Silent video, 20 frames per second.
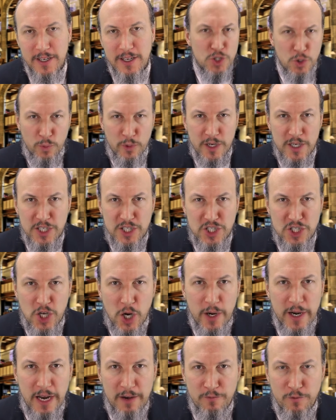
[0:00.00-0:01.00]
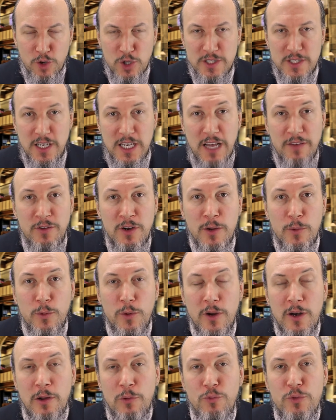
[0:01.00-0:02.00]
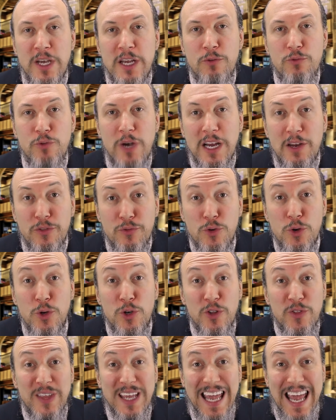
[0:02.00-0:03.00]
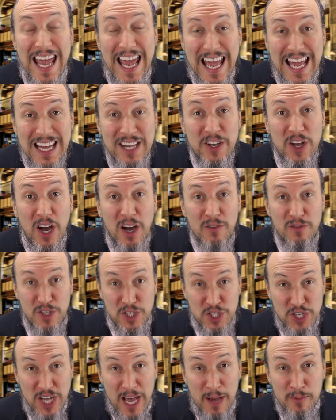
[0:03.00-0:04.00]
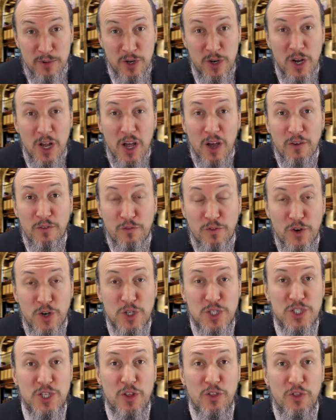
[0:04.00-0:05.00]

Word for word: So we're going to start at verse eleven, and we're going to read right through to the end of the chapter, verse